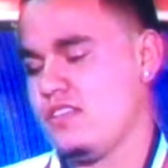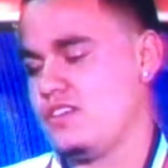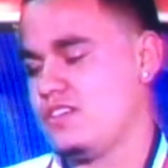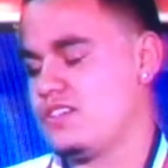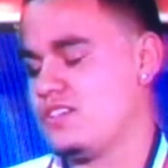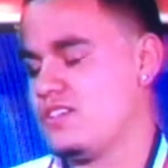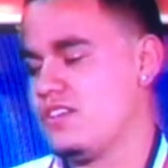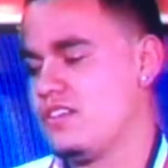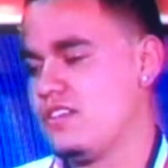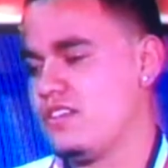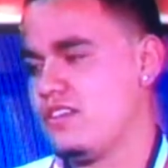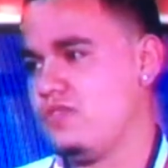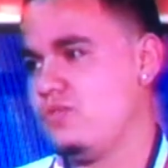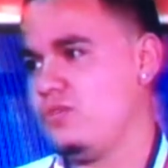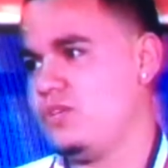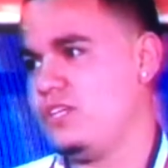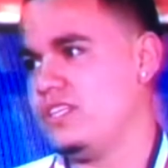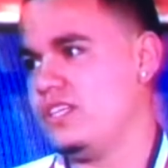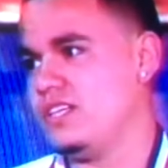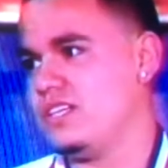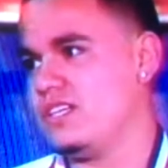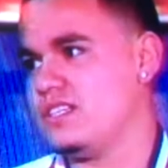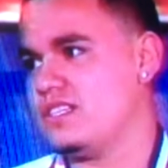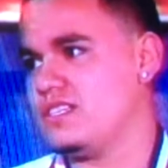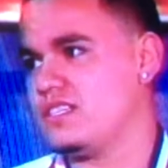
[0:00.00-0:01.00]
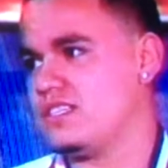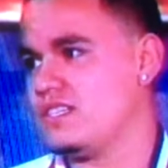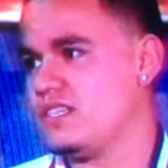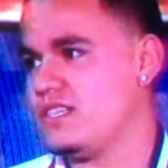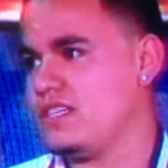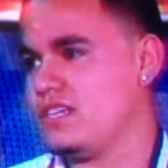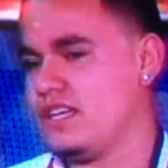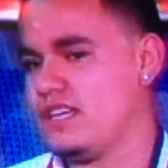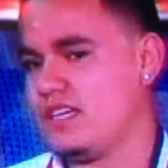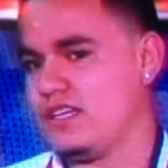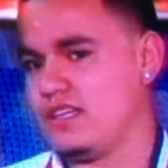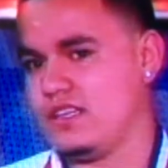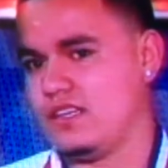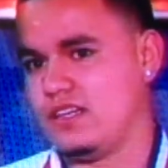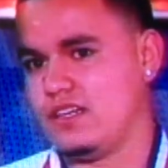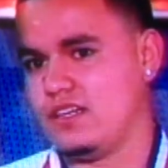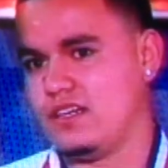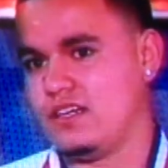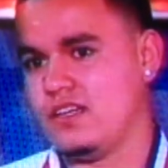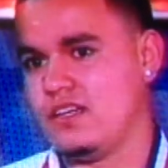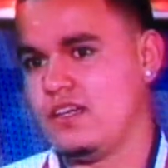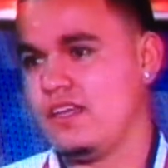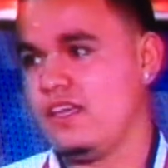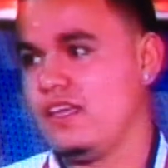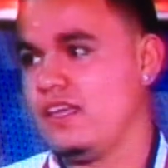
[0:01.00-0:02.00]
There's nothing we didn't see in
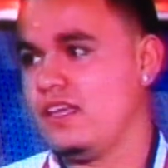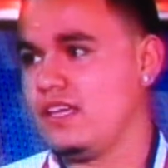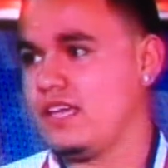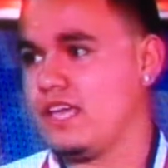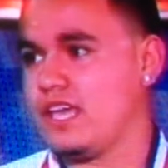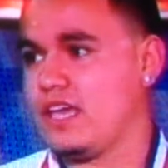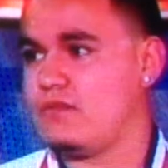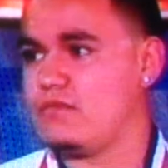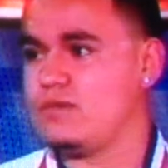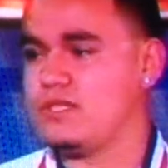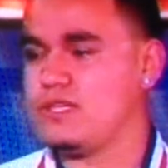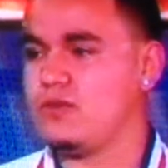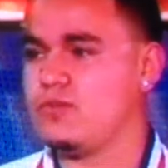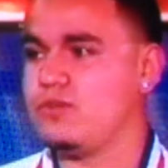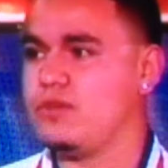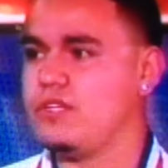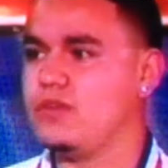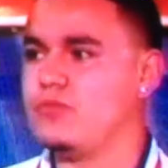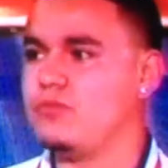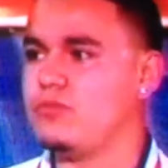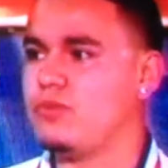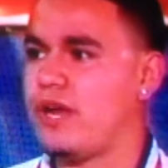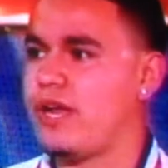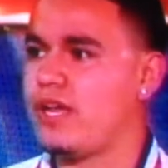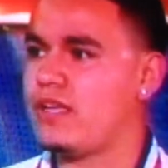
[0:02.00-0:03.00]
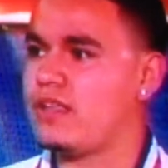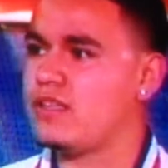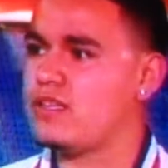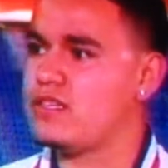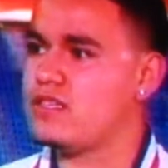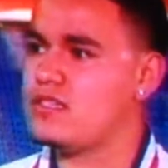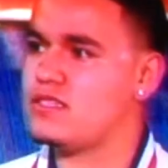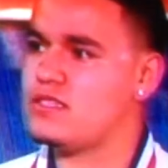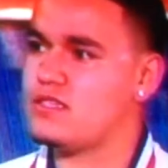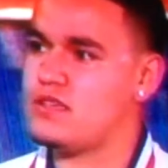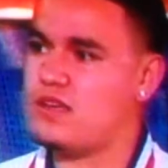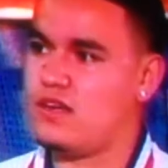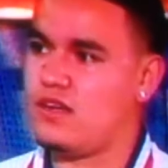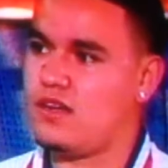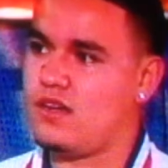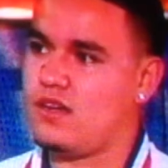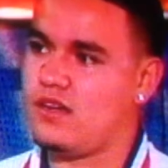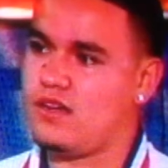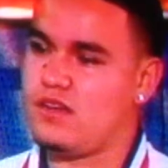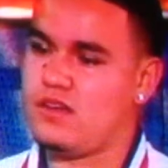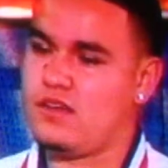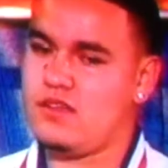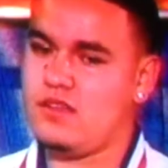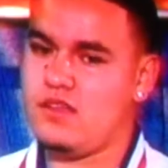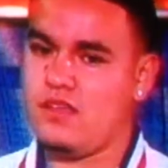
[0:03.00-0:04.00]
uh, games that we didn't practice.
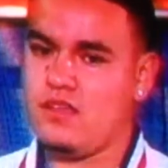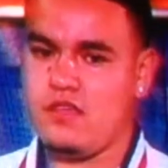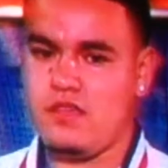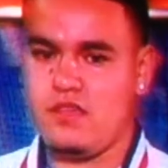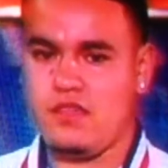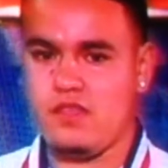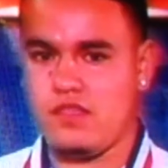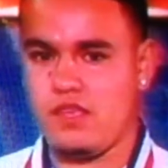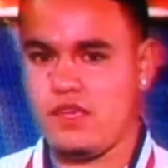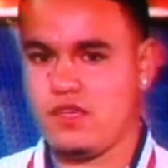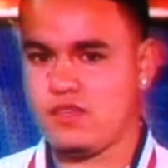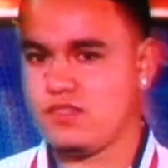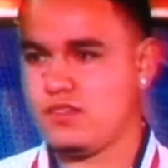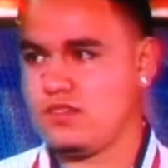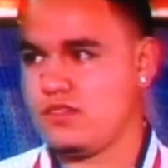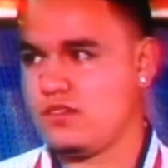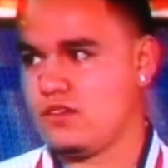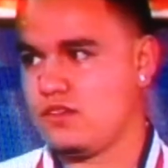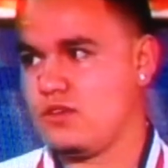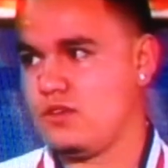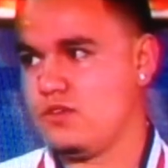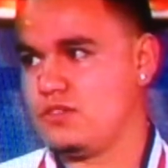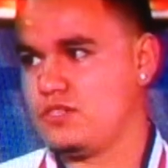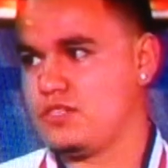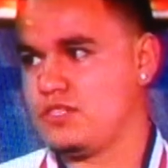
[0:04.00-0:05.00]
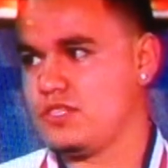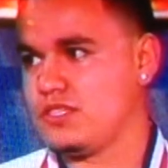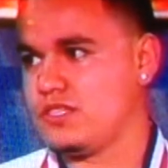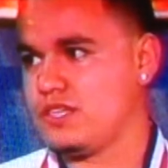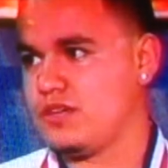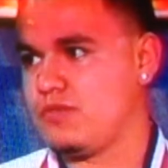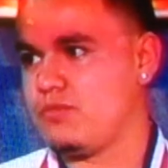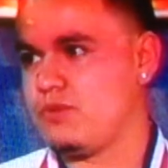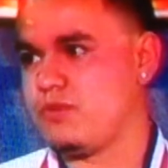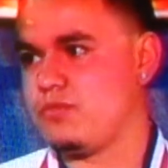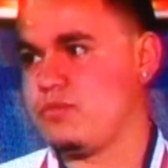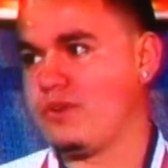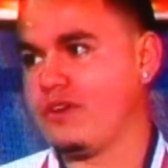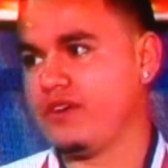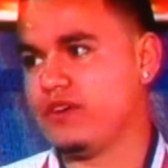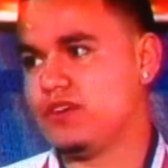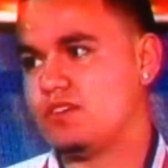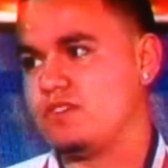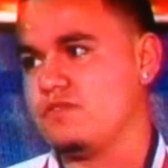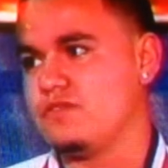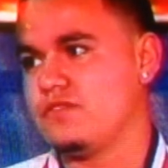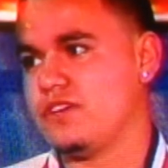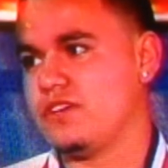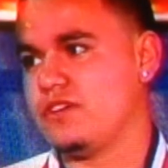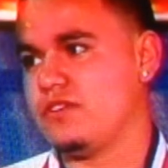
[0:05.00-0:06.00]
Uh, thanks to the coaches, they prepared
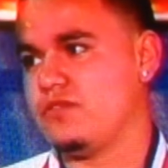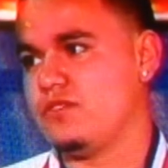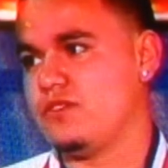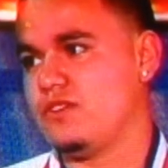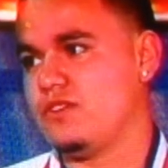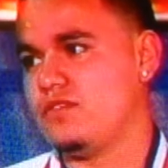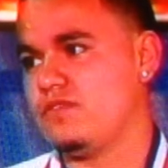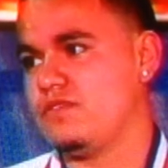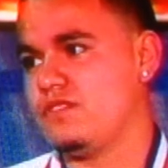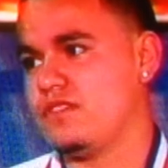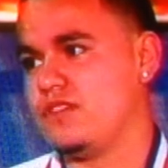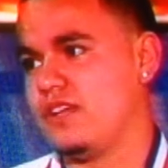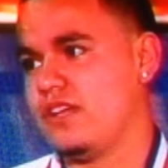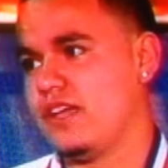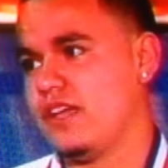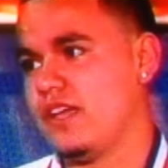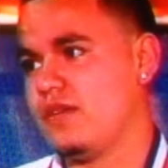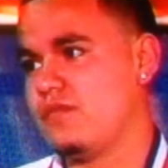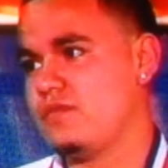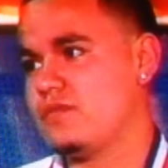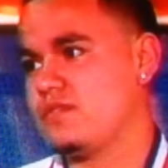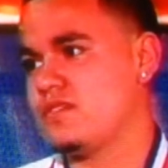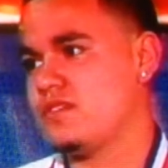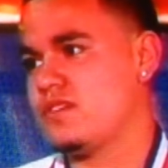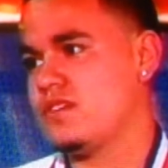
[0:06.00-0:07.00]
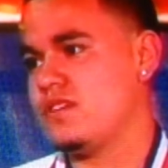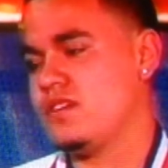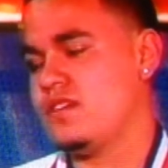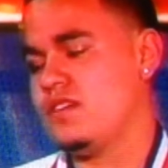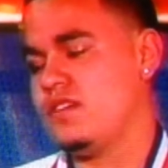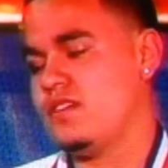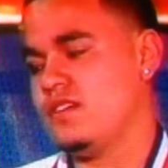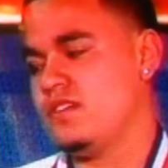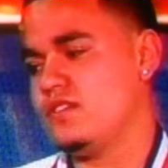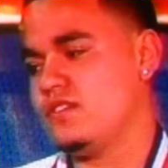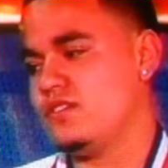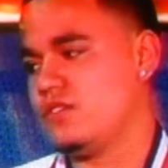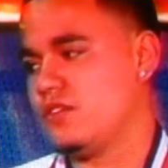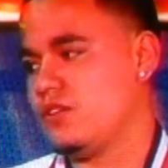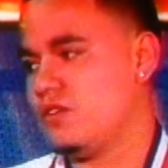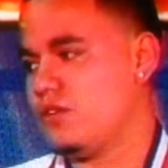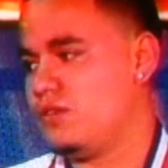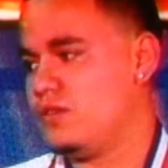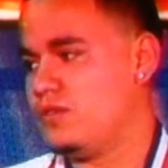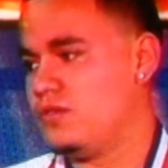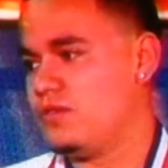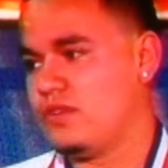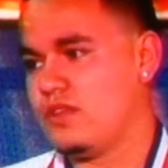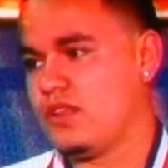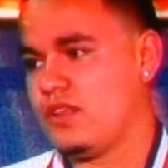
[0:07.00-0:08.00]
us very well for the games.
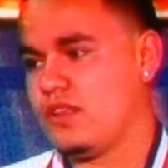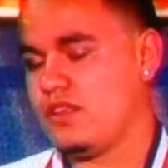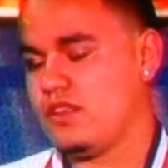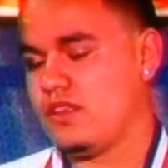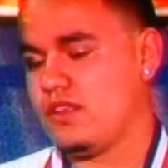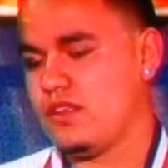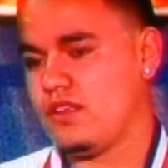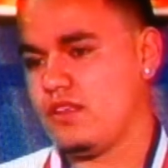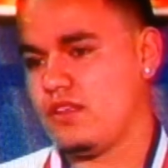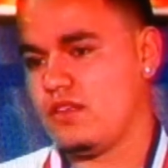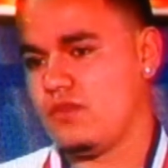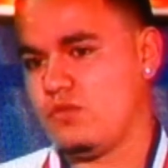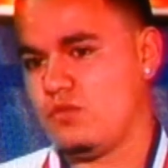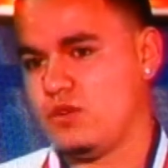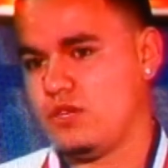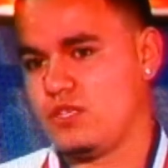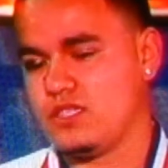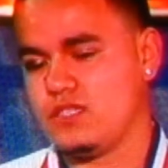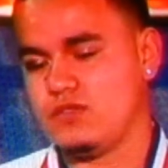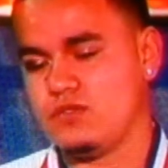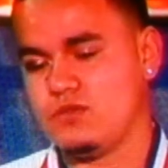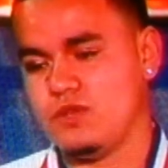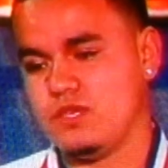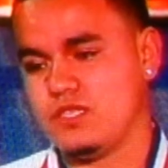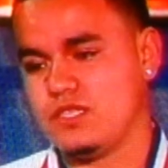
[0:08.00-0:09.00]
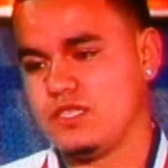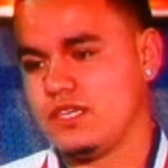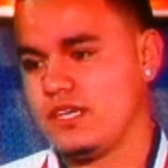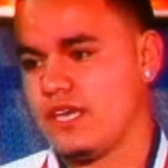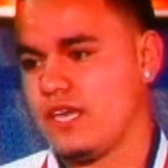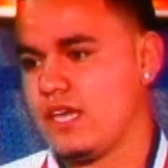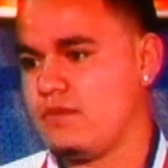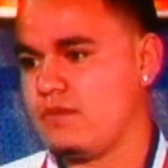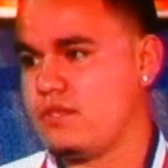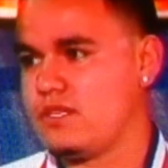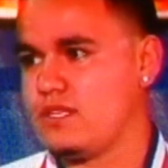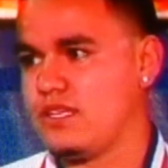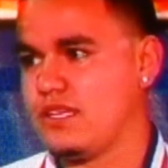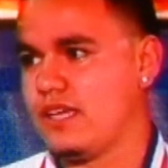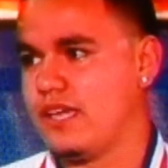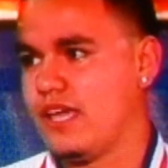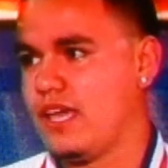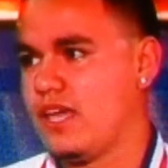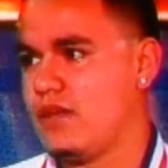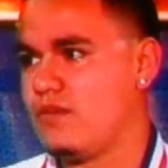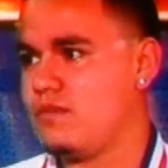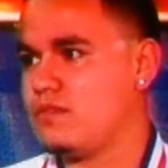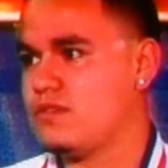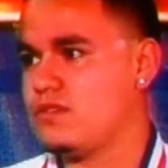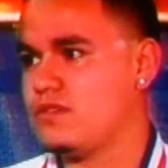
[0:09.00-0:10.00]
So once once it came to the
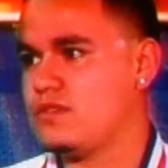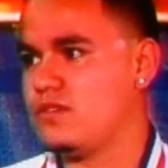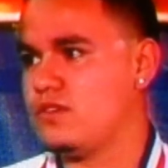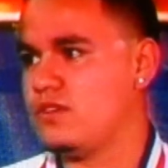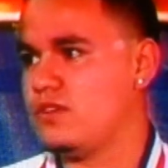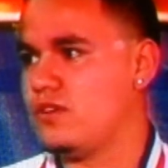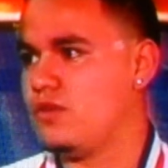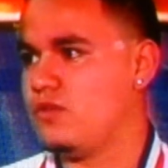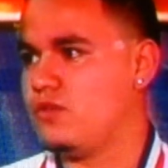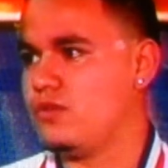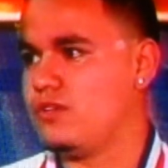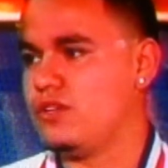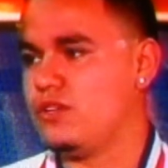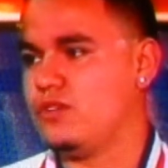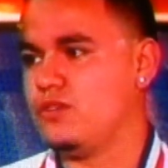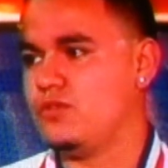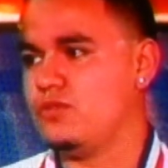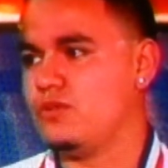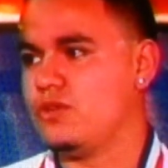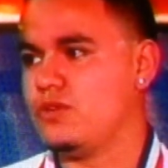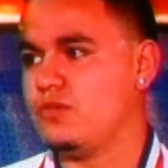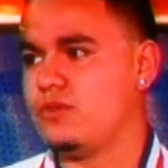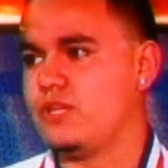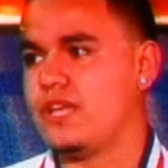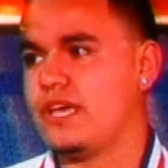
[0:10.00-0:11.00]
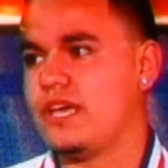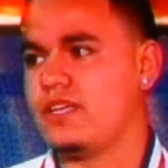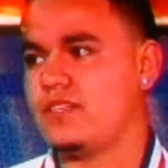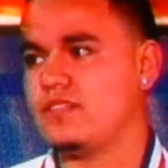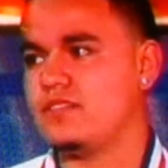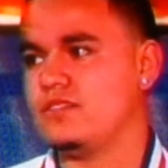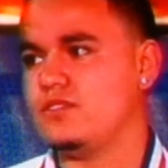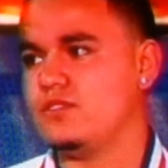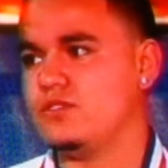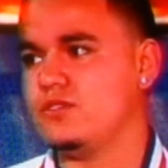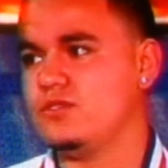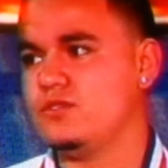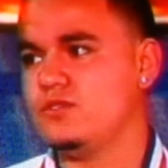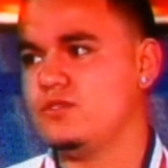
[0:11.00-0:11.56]
games, you know, we knew what we had to do